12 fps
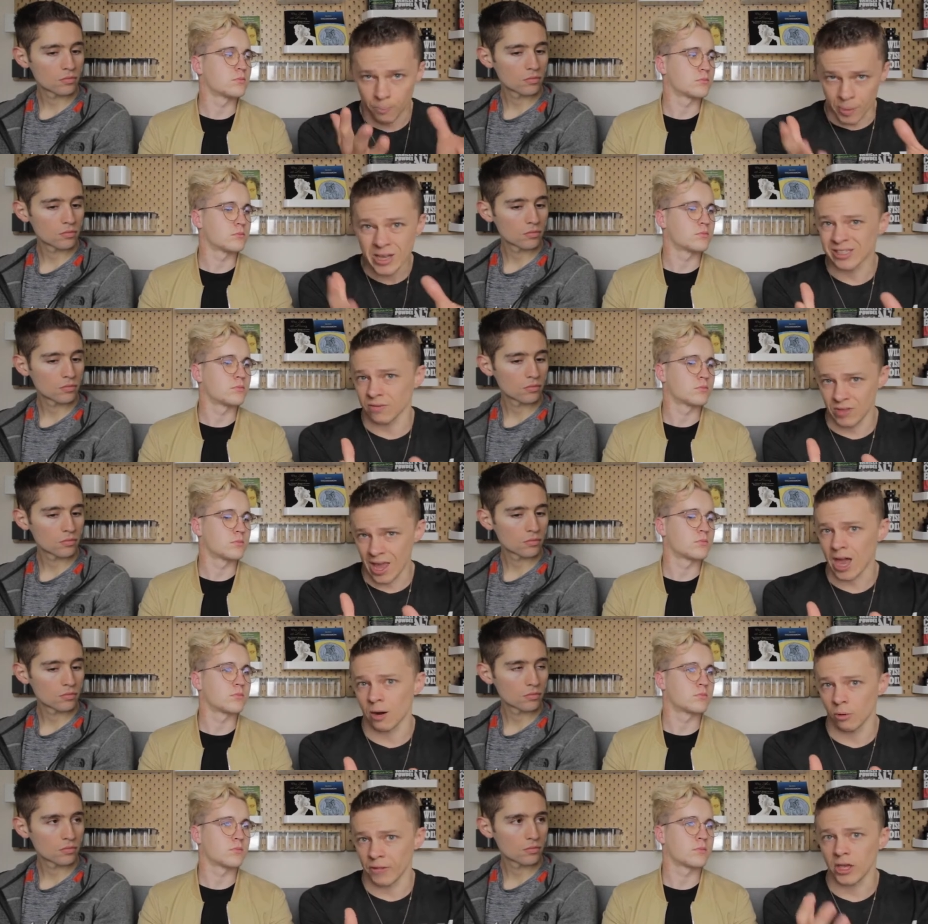Speaker 1: piece of the
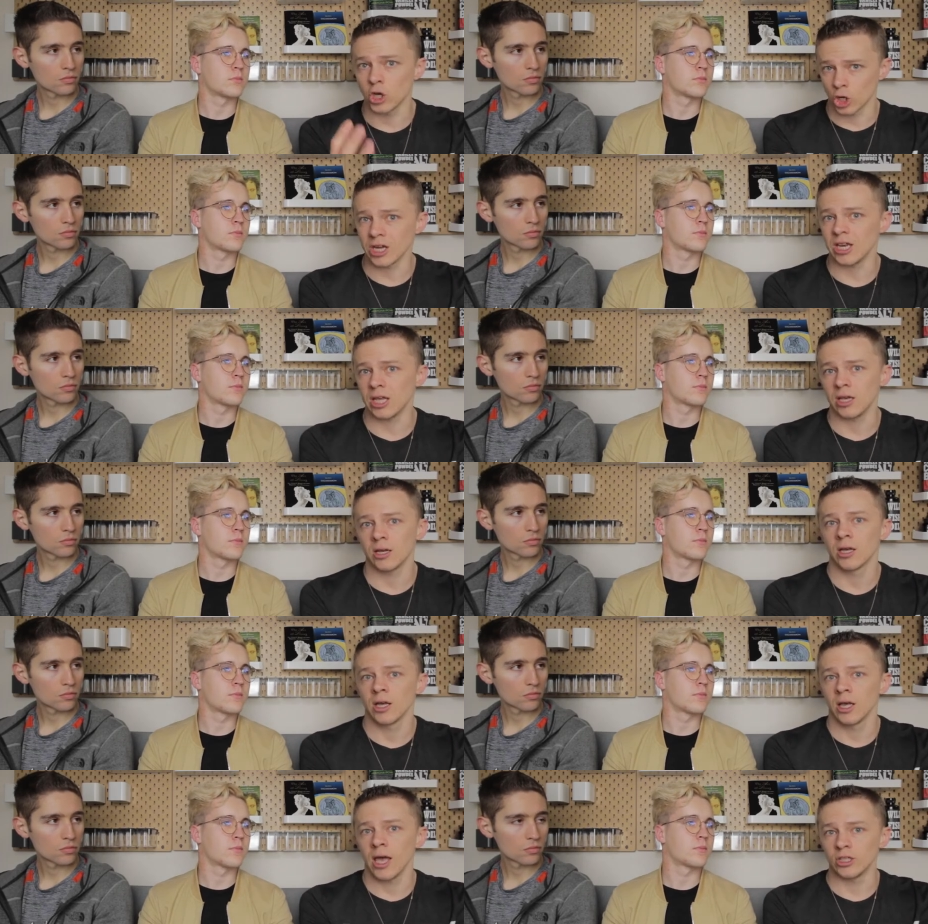animal that you're eating
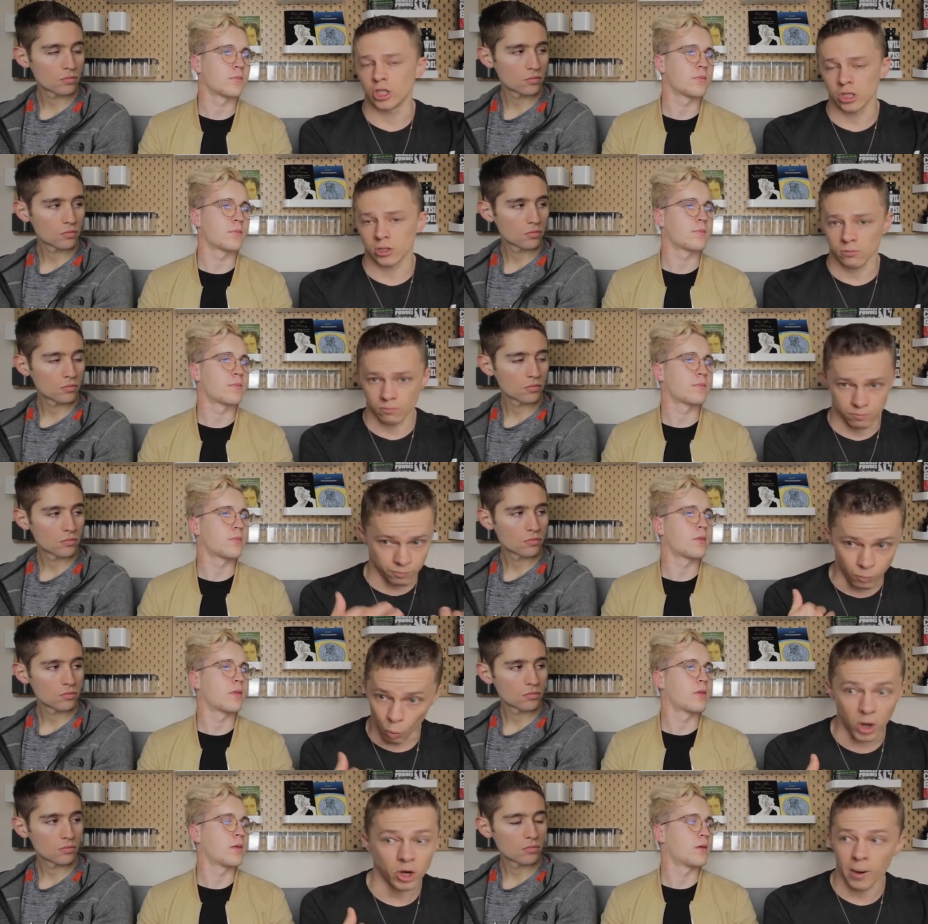is just
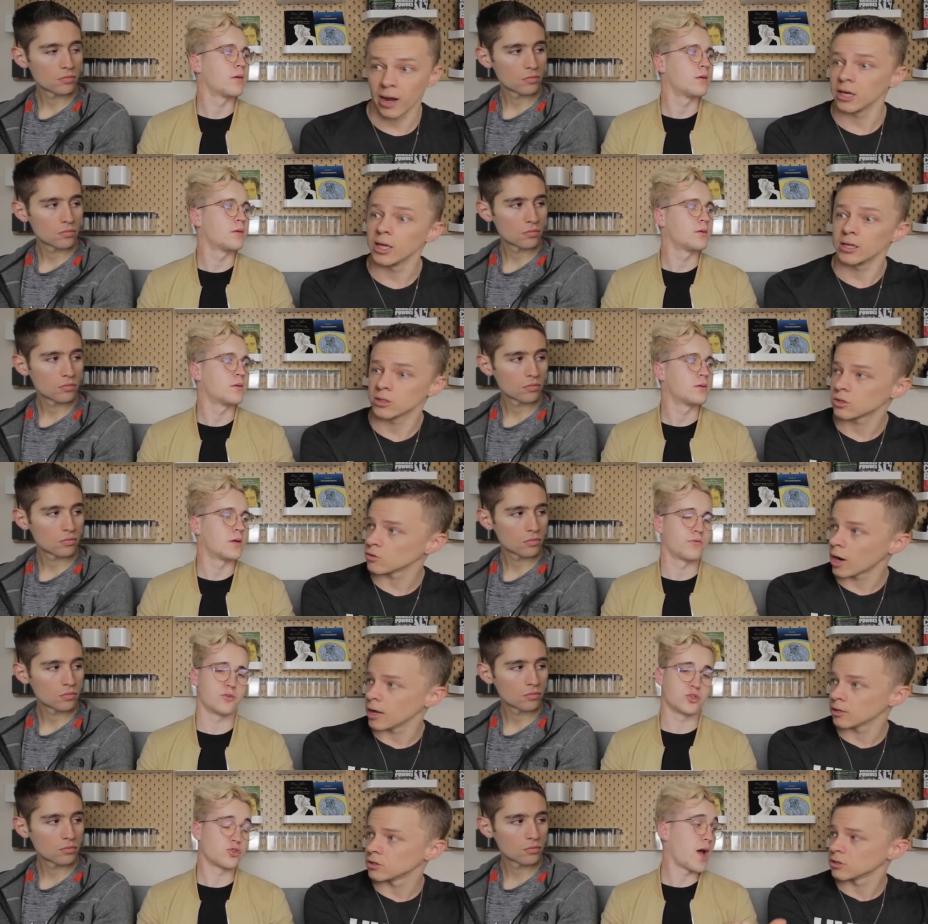what your body needs.
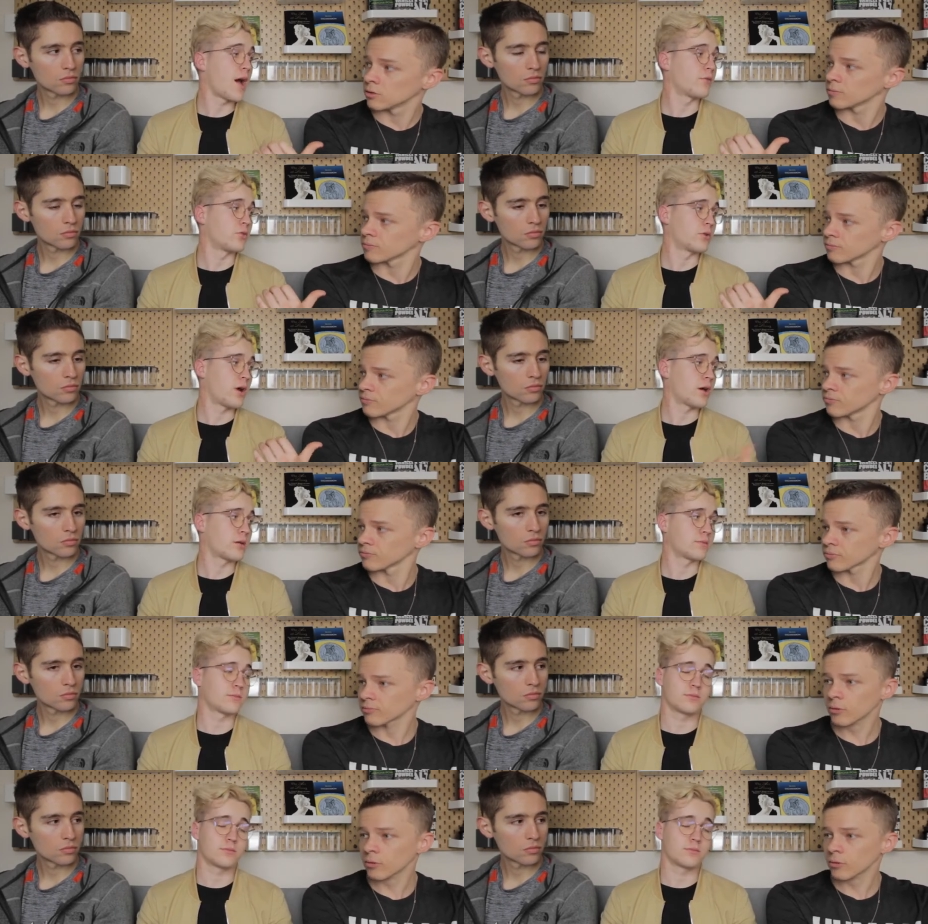Right. for travel, right.